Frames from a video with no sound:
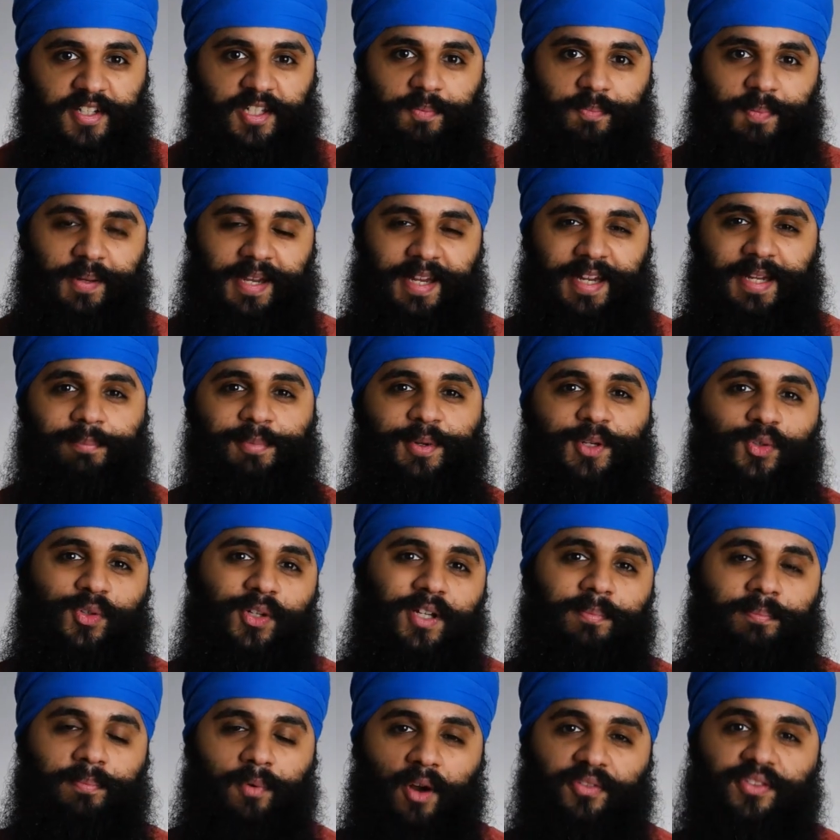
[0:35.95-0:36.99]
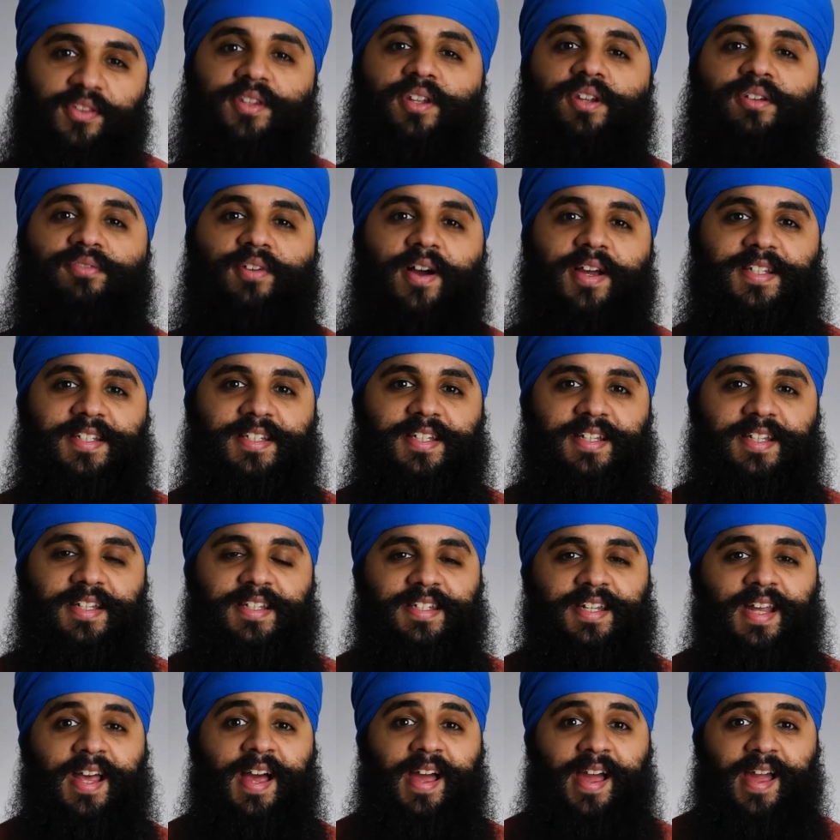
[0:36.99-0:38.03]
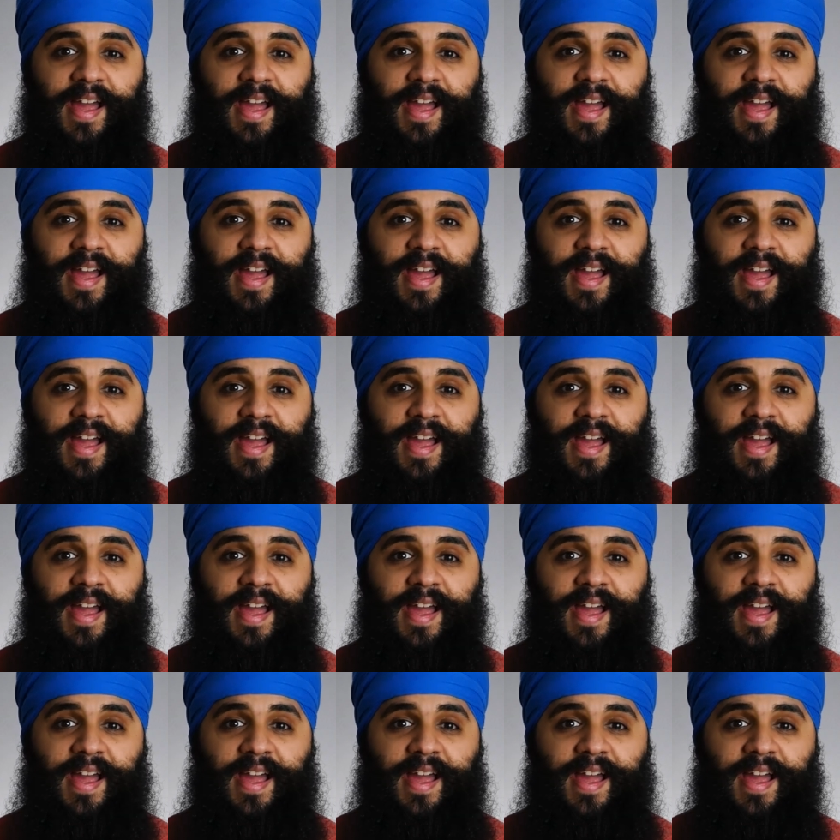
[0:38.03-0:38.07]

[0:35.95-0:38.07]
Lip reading: speed between both the devices,